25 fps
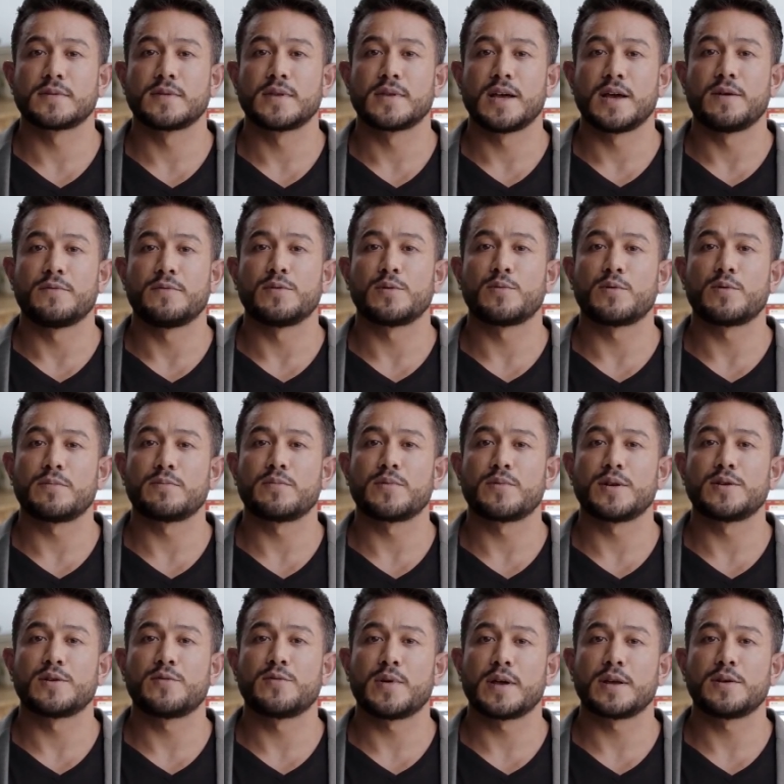If the
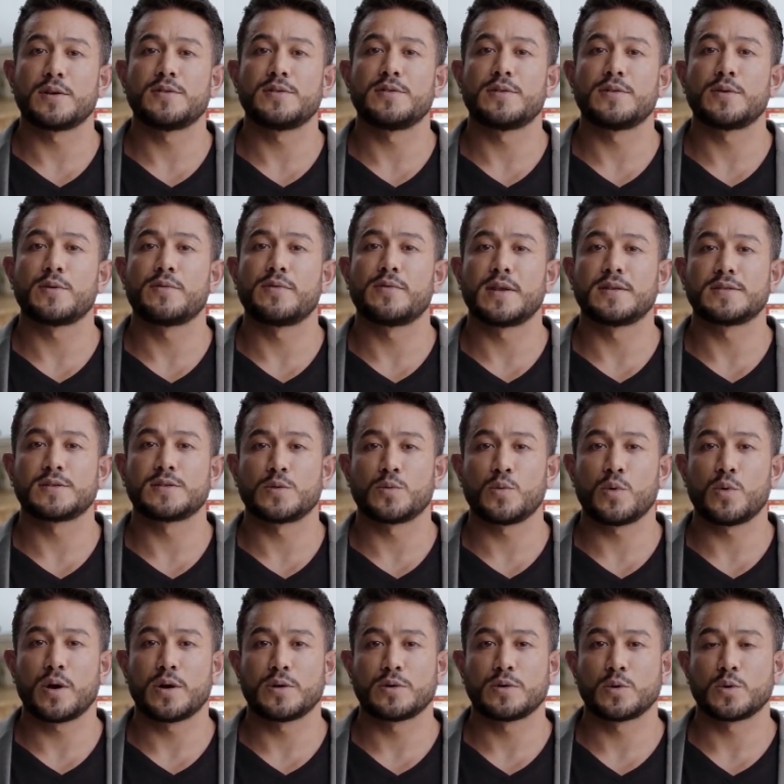refrigerator still doesn't
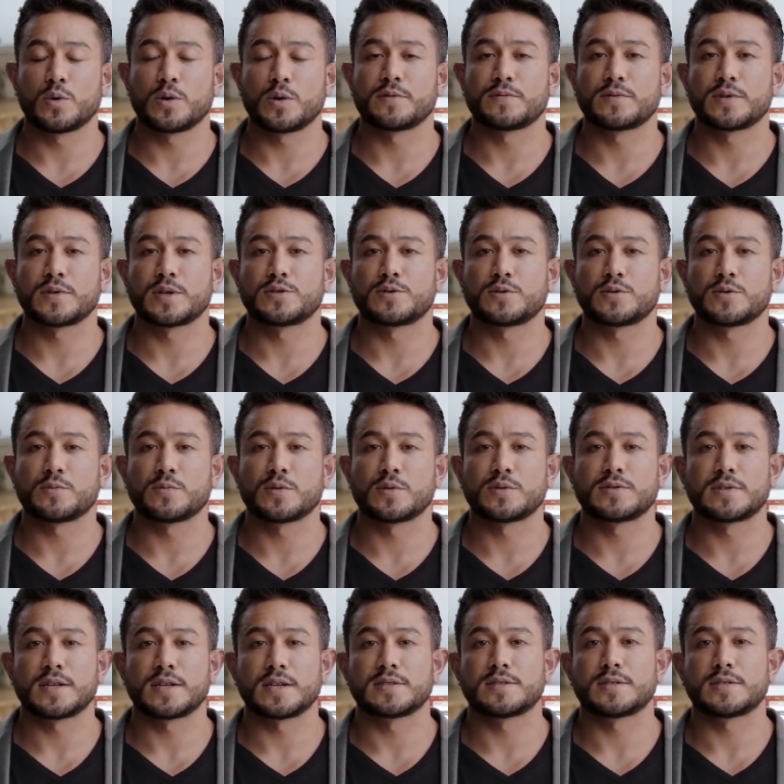work or if issues
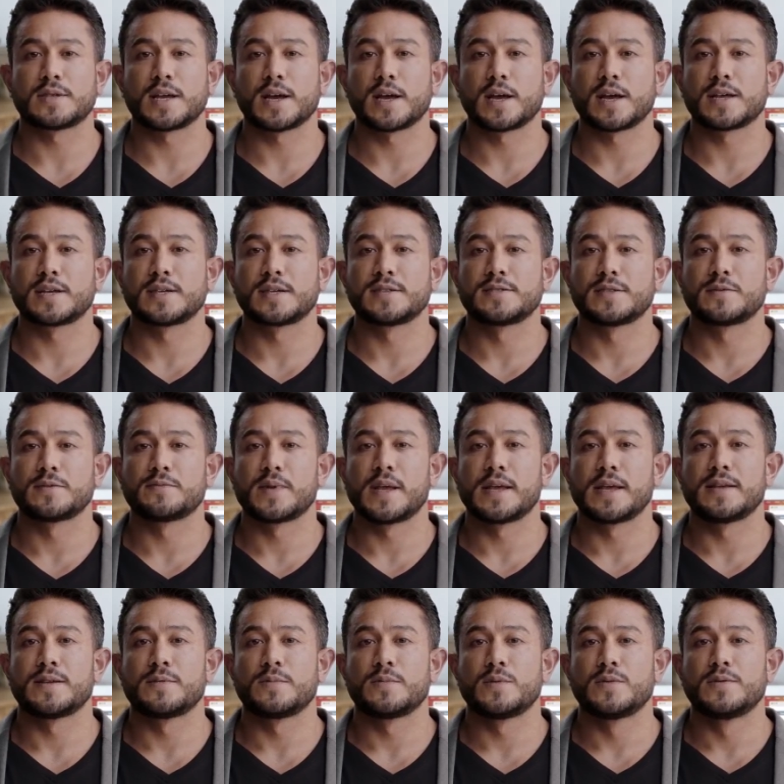persist, it is
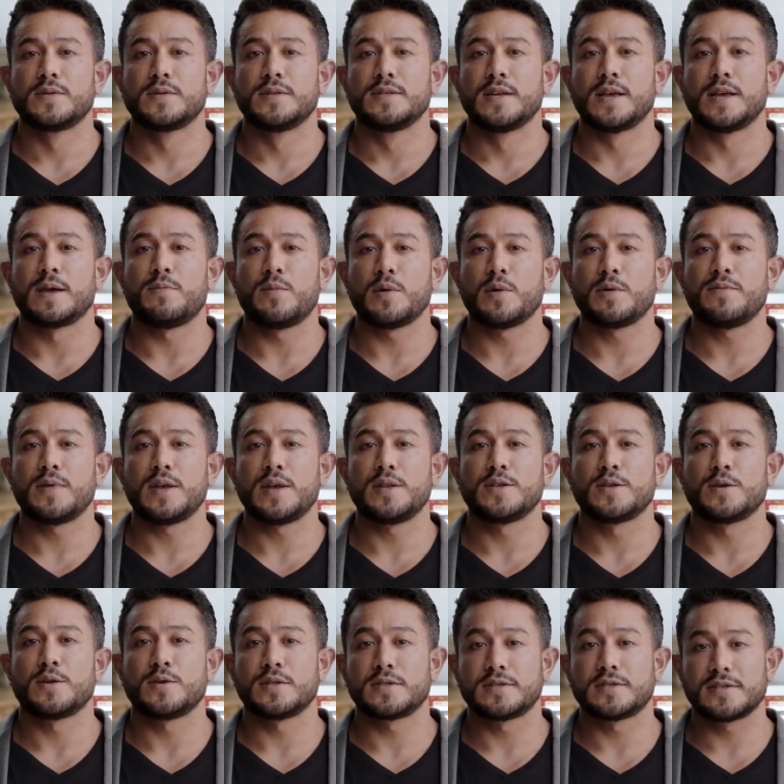advisable to seek
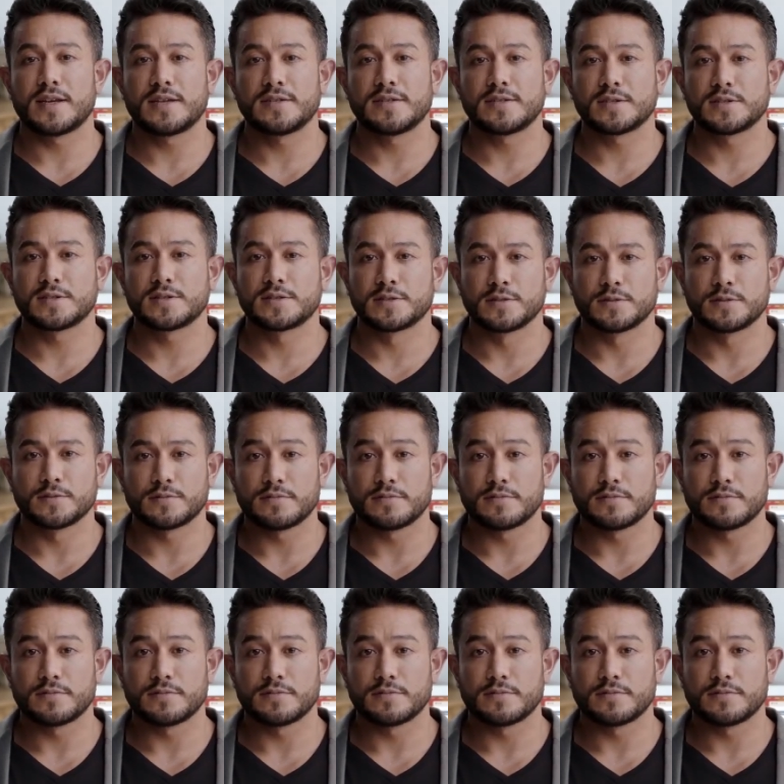professional assistance.